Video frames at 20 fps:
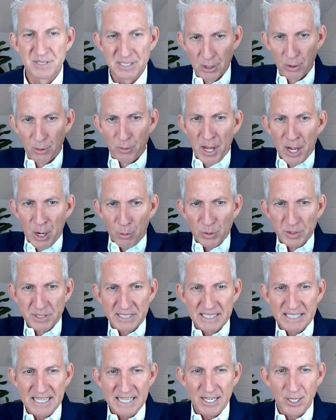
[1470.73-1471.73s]
So we'll
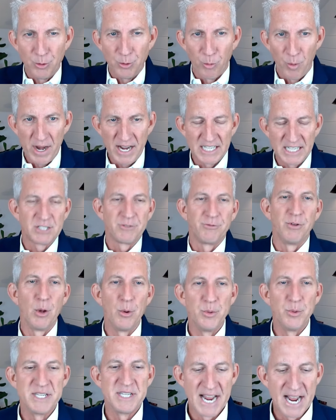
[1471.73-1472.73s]
see rates
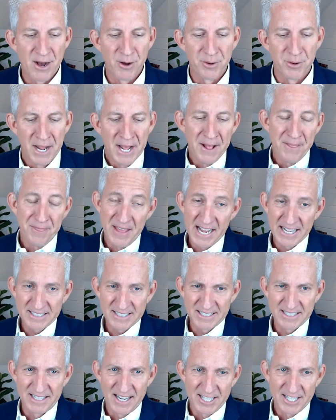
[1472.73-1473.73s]
float down.
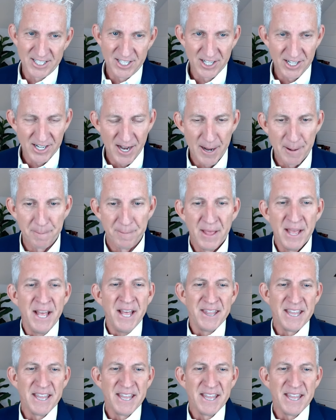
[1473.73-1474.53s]
That's to come.